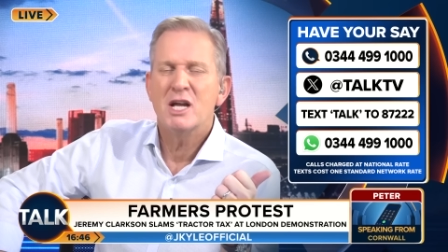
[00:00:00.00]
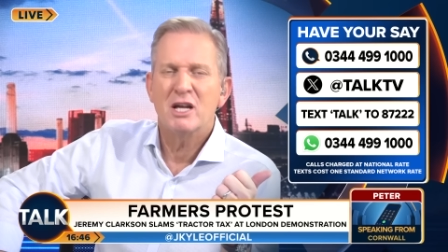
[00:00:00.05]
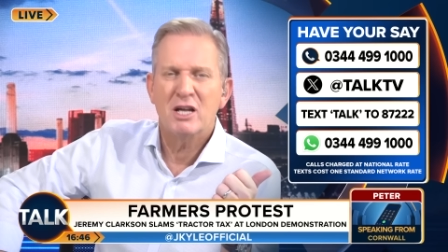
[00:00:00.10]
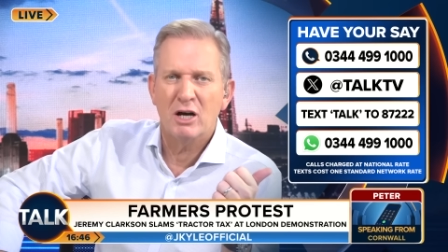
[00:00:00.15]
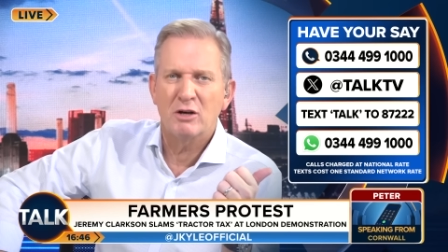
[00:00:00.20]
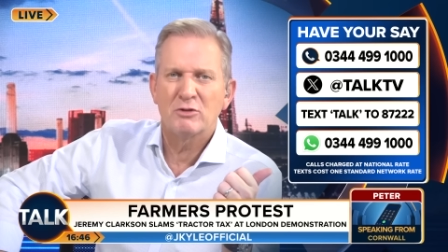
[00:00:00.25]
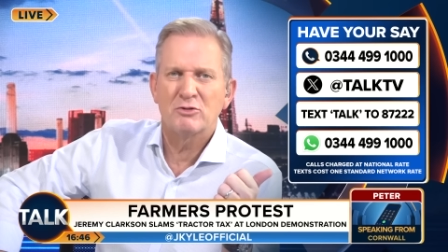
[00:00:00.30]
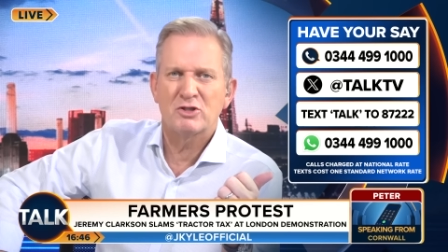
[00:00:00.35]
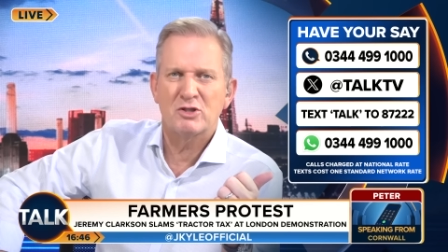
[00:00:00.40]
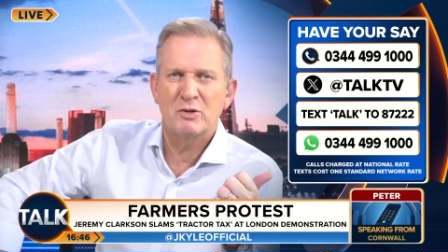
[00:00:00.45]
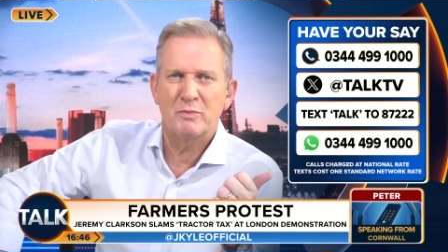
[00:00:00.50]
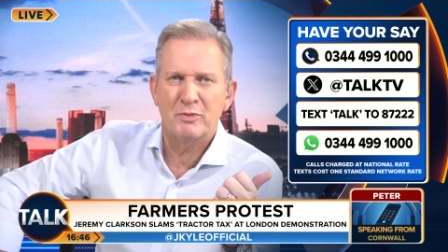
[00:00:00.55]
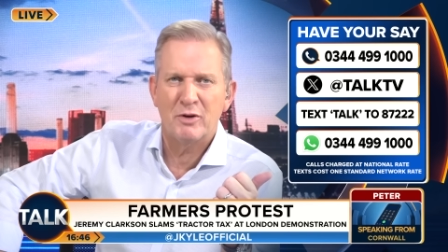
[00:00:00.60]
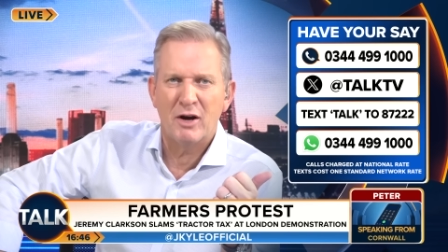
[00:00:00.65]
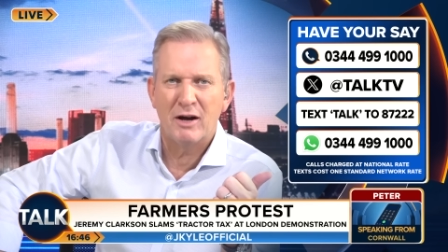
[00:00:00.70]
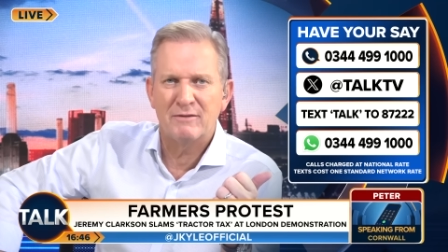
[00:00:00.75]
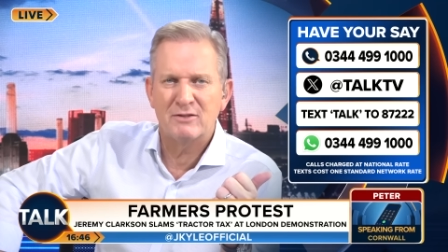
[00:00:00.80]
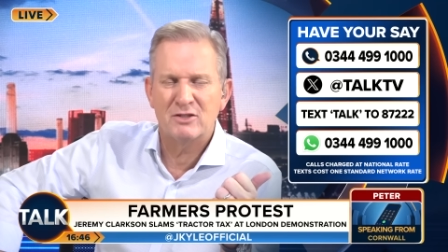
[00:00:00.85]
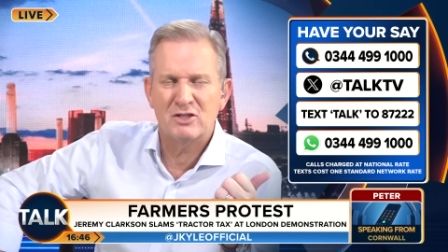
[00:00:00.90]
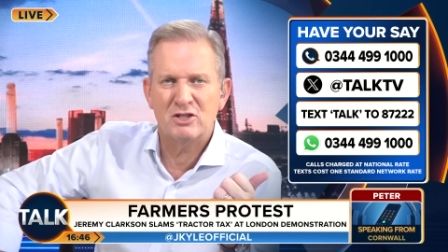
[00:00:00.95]
goes to
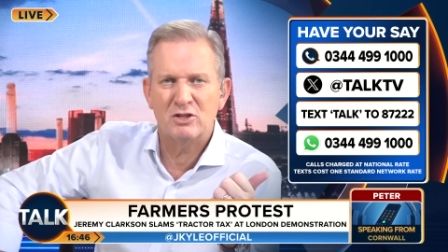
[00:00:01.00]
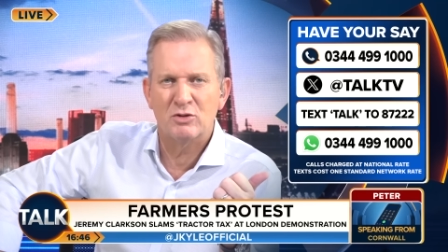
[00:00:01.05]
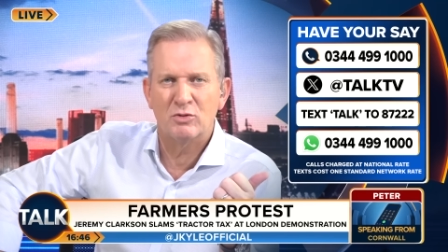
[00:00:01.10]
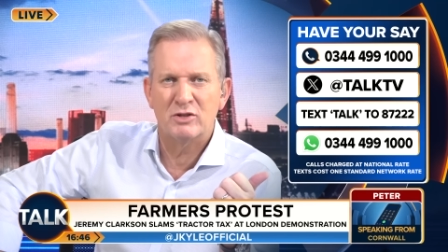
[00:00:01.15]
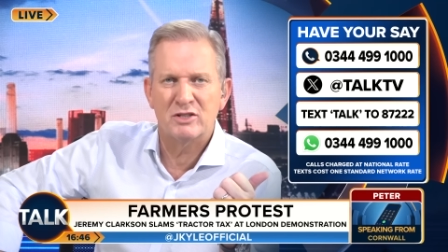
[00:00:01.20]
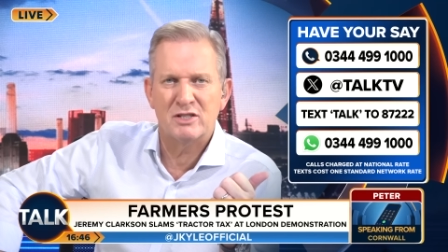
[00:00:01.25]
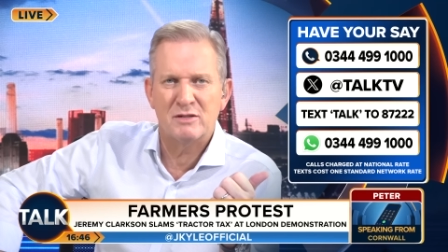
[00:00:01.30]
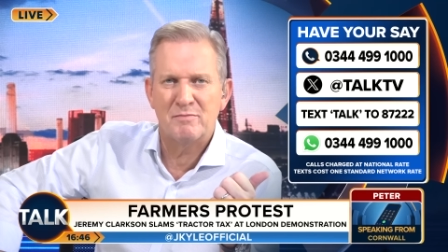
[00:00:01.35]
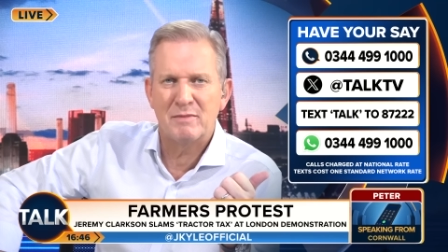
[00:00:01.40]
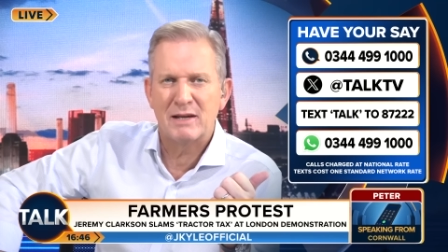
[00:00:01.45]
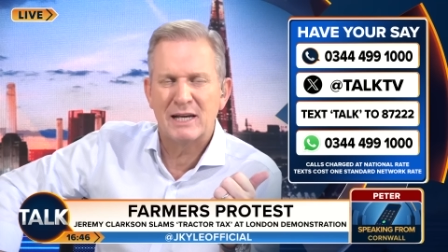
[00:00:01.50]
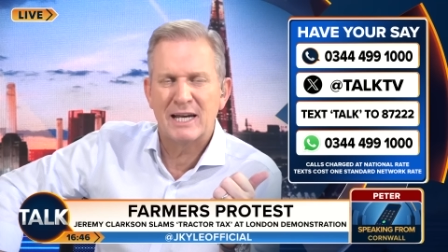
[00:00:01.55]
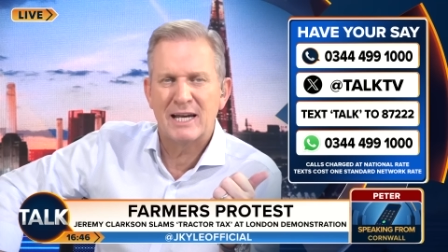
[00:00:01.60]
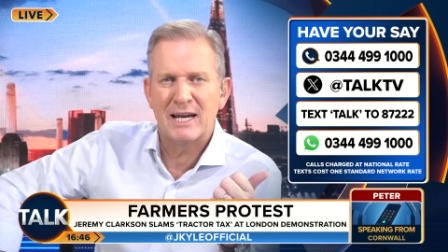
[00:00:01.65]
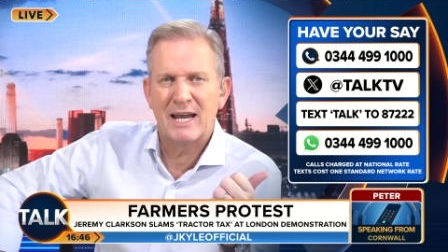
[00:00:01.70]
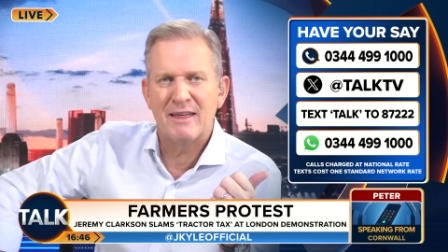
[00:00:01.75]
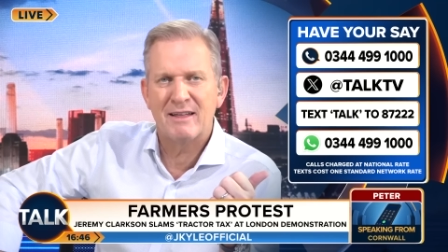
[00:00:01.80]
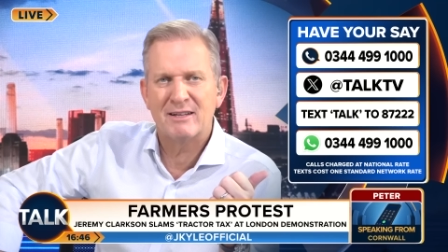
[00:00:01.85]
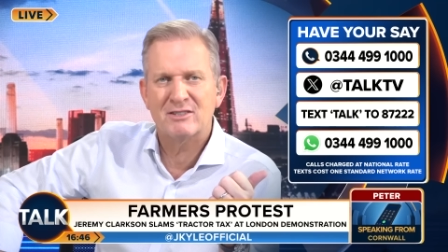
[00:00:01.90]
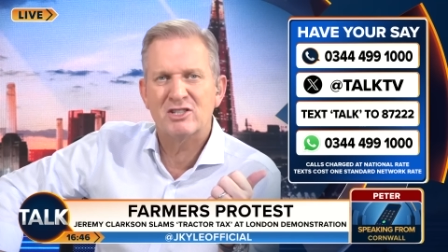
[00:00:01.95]
private school is a
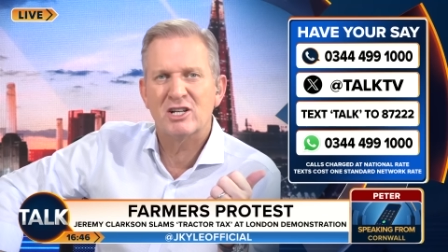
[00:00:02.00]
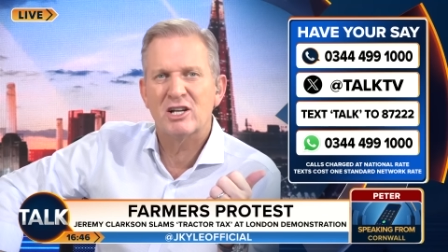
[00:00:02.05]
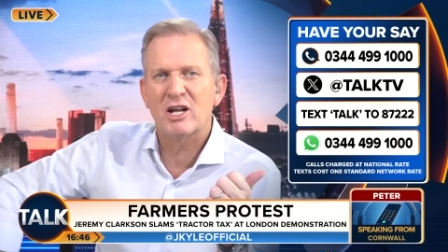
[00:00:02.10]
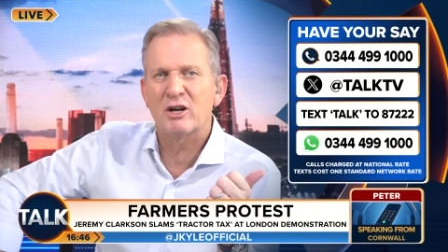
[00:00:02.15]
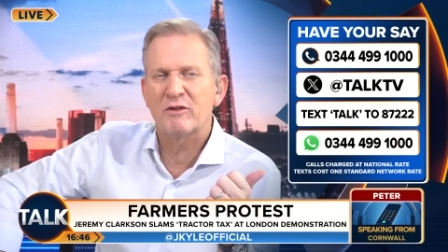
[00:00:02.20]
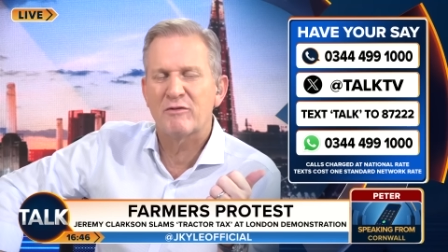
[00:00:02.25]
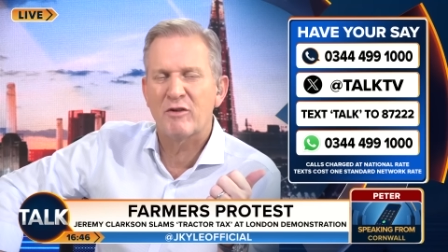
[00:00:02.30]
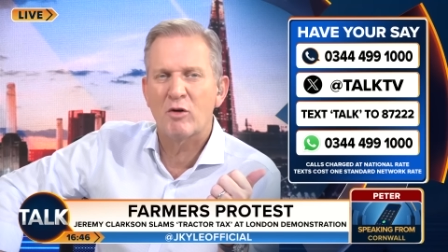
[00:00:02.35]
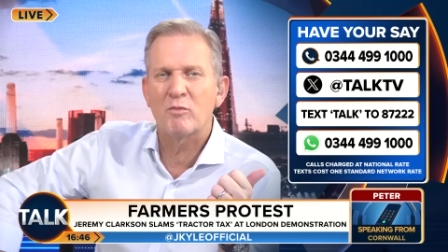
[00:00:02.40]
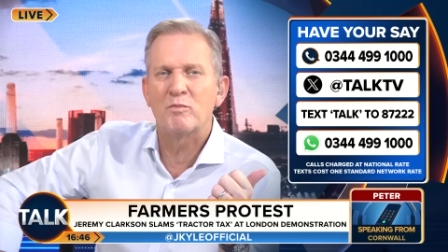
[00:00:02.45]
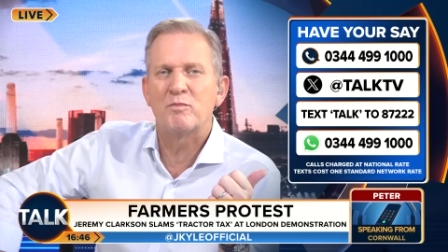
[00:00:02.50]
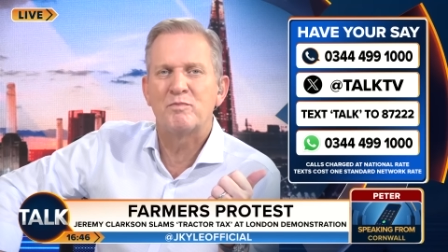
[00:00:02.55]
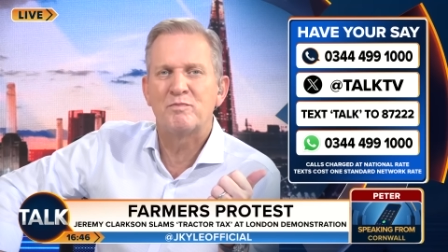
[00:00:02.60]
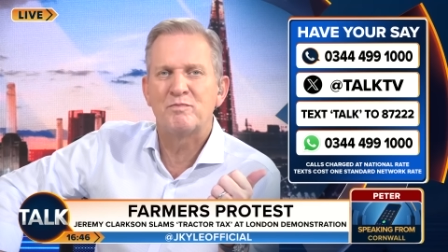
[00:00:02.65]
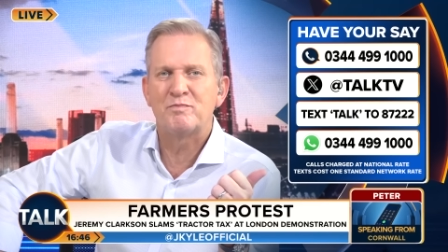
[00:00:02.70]
millionaire. That's a load of old